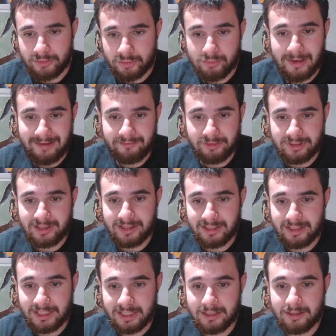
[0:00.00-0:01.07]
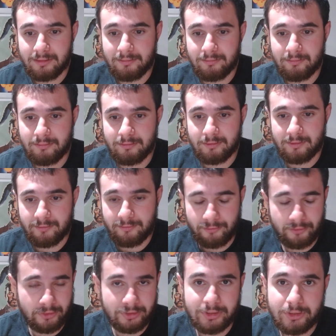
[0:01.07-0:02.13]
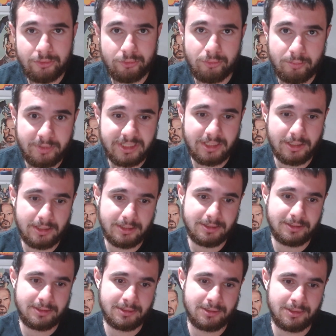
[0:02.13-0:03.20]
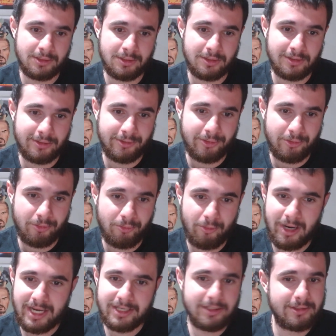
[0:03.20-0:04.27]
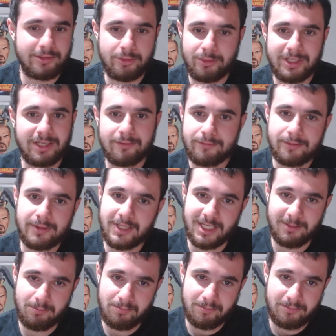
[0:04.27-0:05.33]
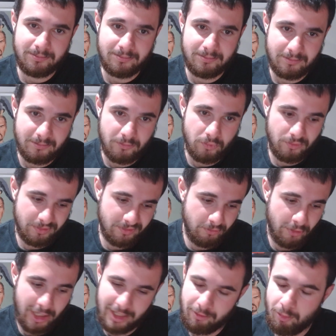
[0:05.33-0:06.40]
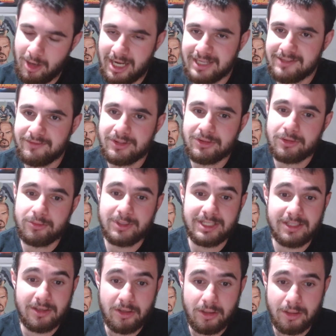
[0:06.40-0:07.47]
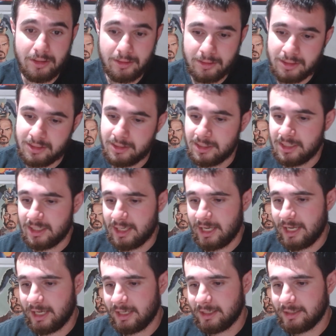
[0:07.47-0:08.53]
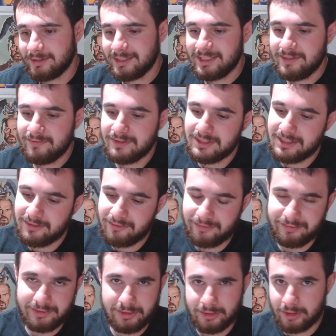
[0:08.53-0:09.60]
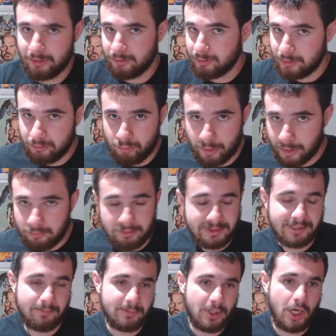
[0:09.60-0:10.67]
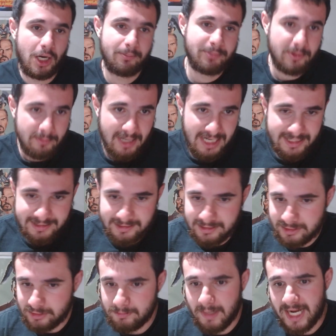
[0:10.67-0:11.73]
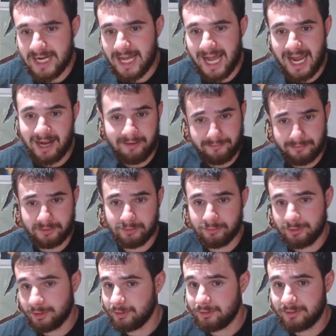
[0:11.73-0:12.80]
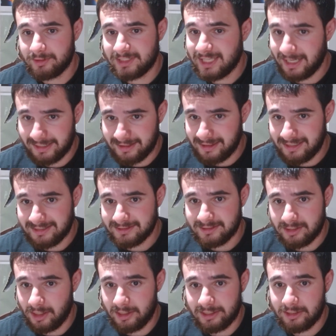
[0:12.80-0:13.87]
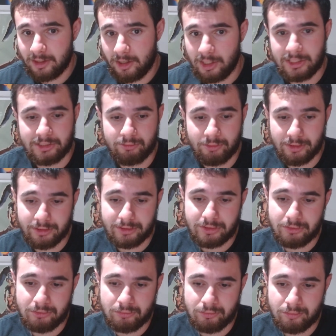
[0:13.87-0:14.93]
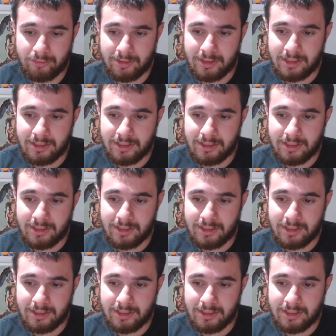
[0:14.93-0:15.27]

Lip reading: do everything for you, because why are you doing it for them? Why even do it at all? And even if, you work with some compromises, you might have to get things done in Hollywood. You